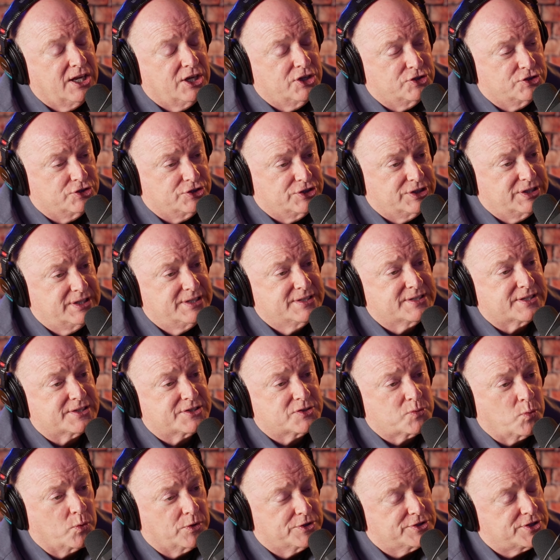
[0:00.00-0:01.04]

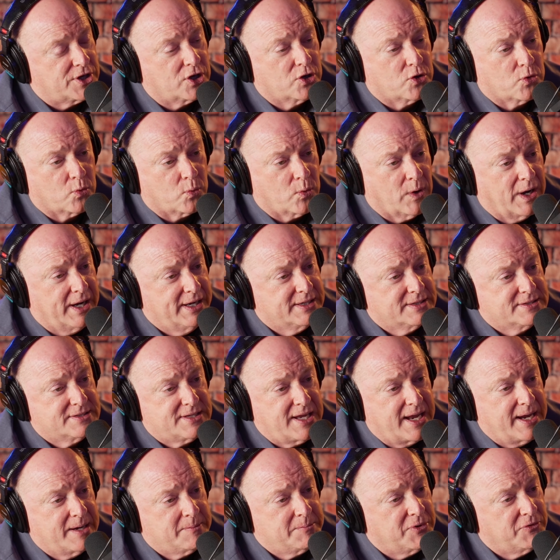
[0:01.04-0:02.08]
Jesus was a great
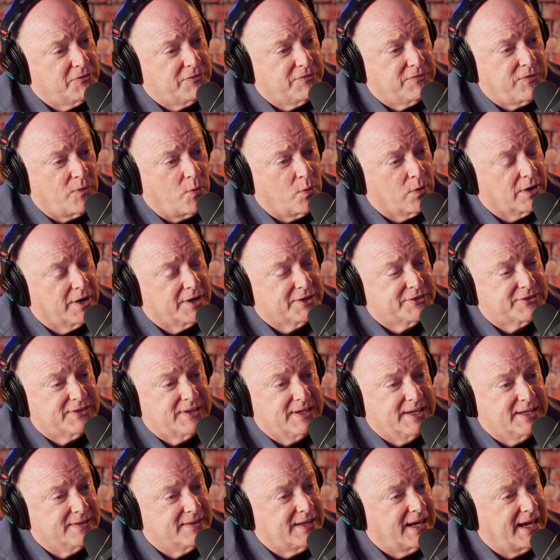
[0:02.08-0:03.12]
example for us
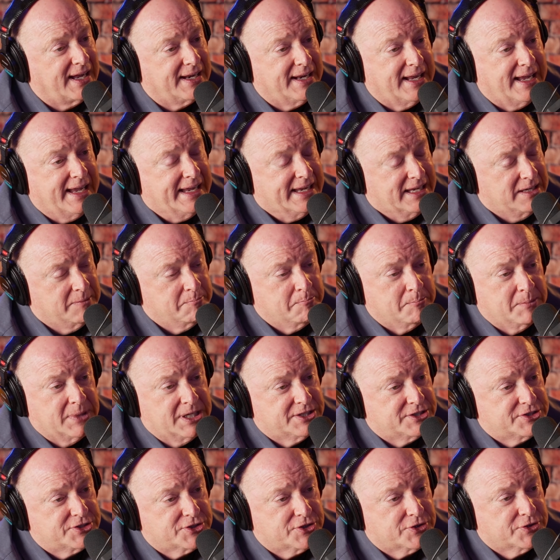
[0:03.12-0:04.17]
in that he
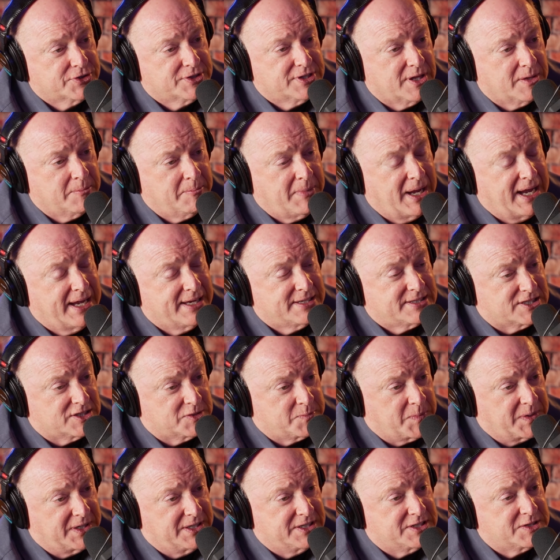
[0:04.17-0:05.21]
ministered to the
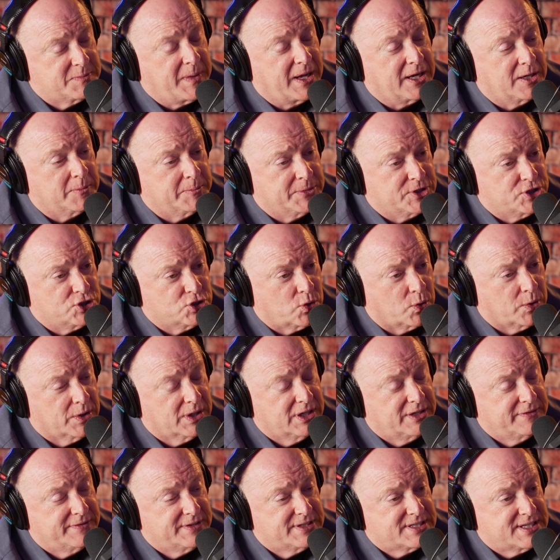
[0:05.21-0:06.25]
masses, but he spent a
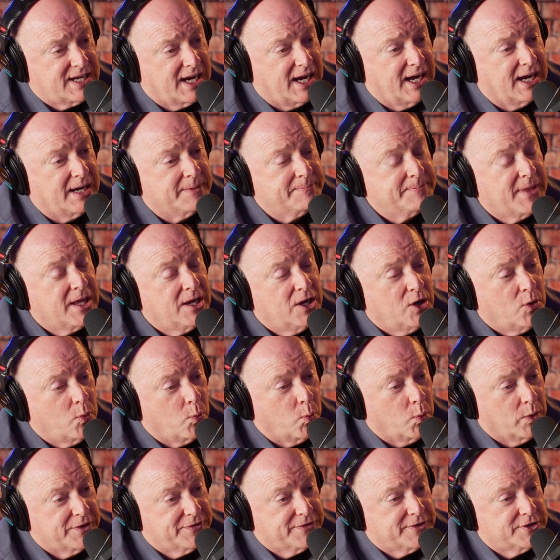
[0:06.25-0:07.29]
majority of his time
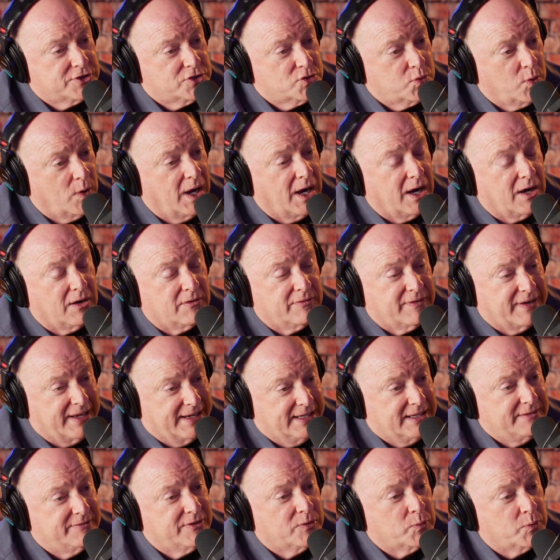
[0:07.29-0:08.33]
with the 12,
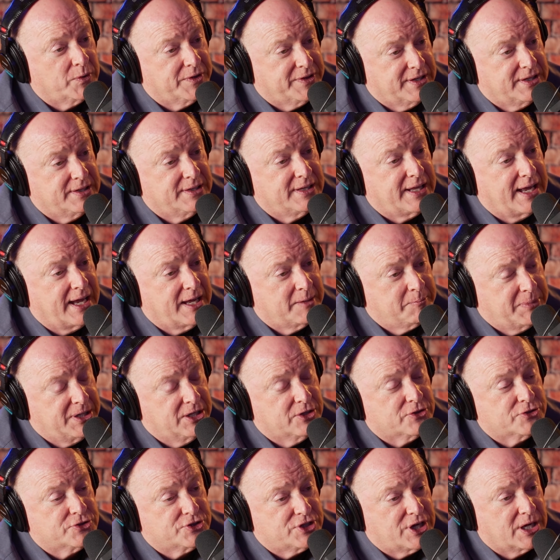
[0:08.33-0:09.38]
and even within that,
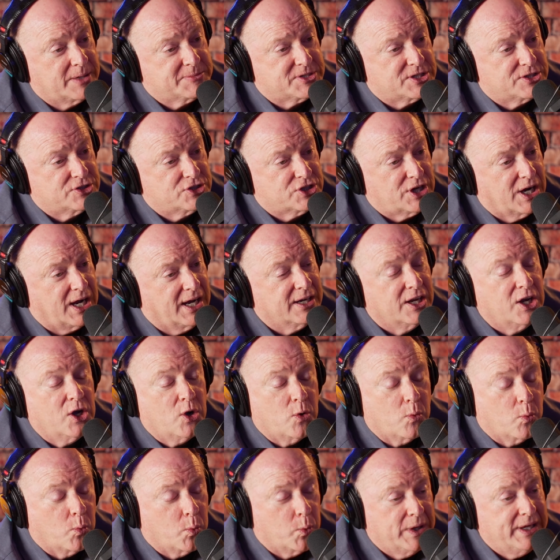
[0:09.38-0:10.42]
Peter, James, and John.
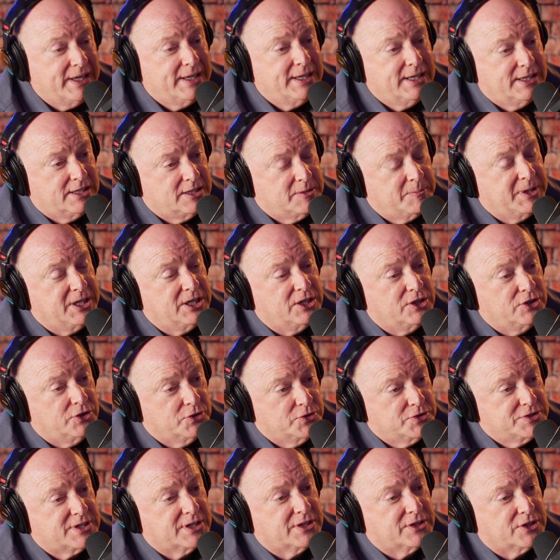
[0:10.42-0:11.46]
We need to be
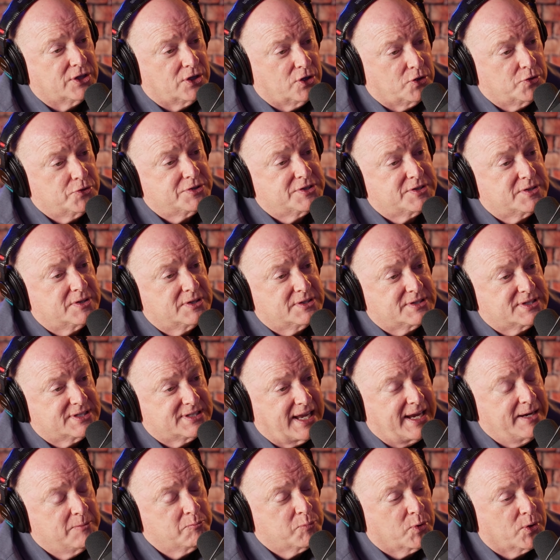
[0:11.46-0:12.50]
using those
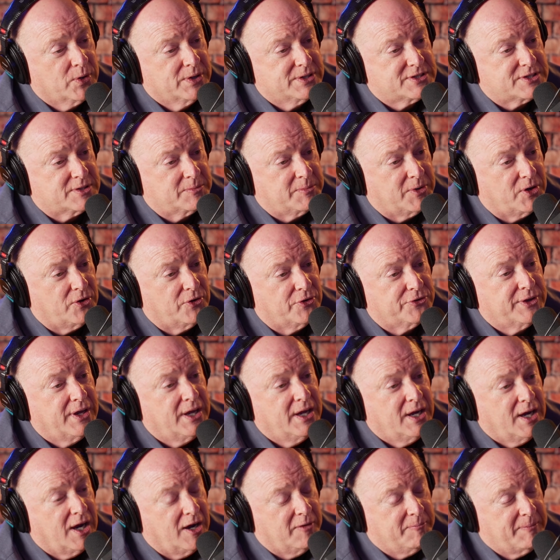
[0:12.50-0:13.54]
same principles
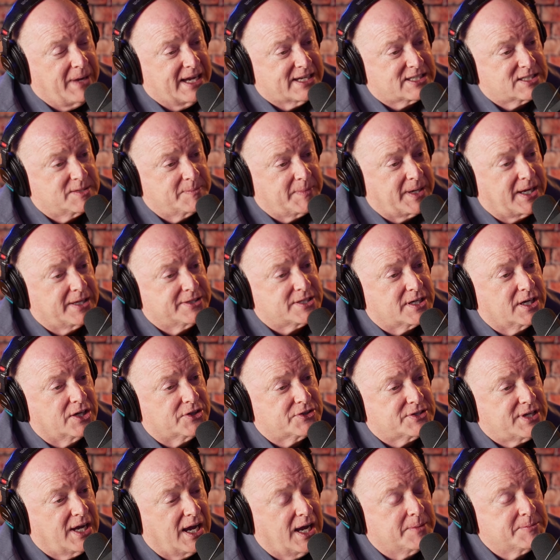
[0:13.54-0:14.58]
of maximizing our
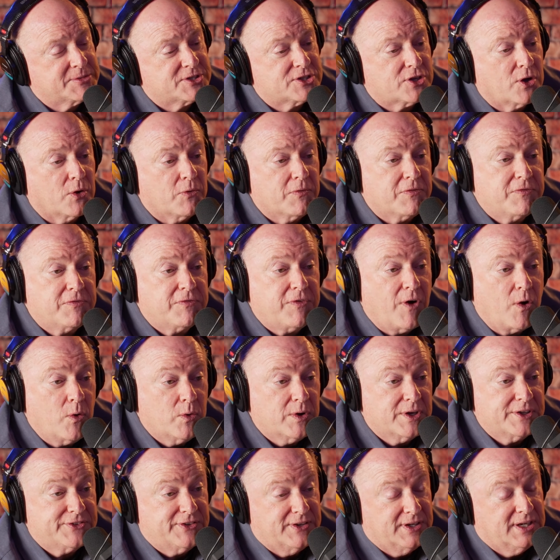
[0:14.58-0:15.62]
time. So
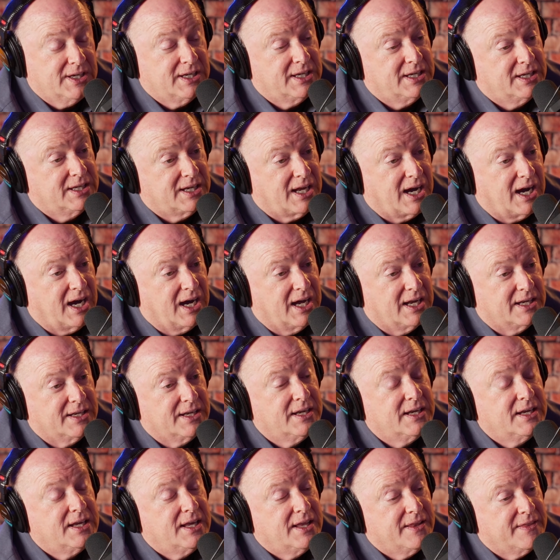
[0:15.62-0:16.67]
focusing in on
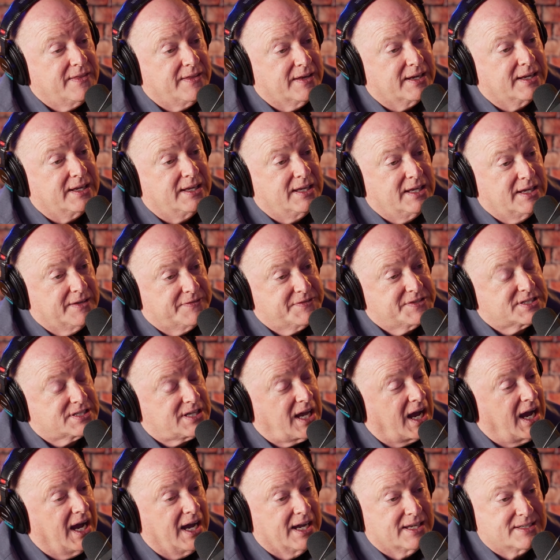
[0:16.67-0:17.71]
the gift
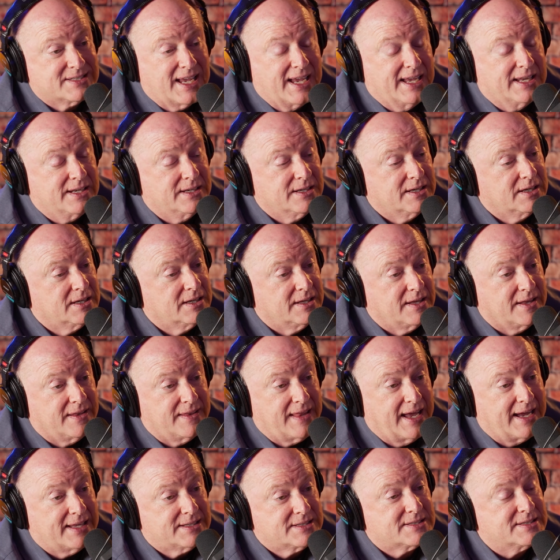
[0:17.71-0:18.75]
size, and
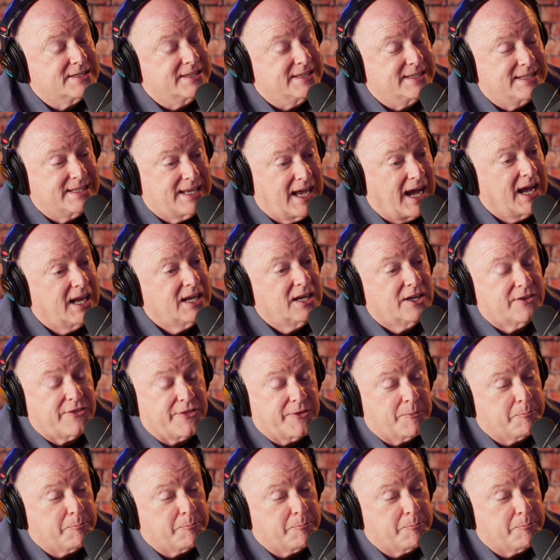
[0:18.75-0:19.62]
that's not the